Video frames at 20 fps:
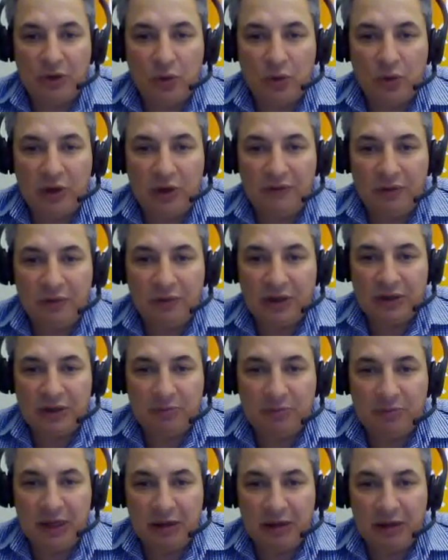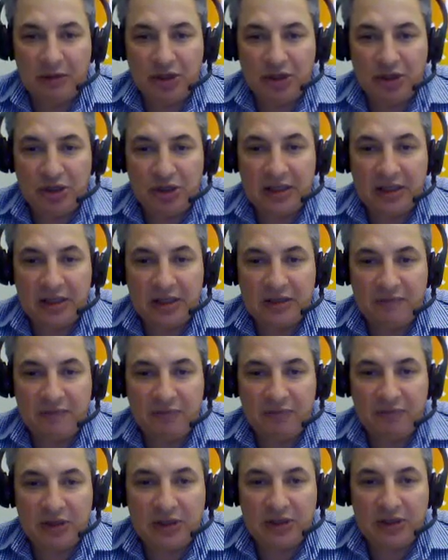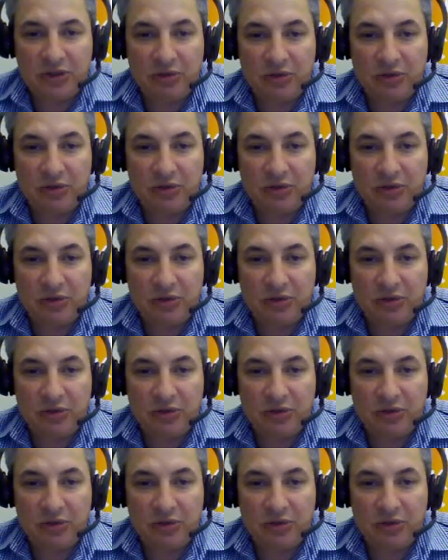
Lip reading: quick for us to be able to check these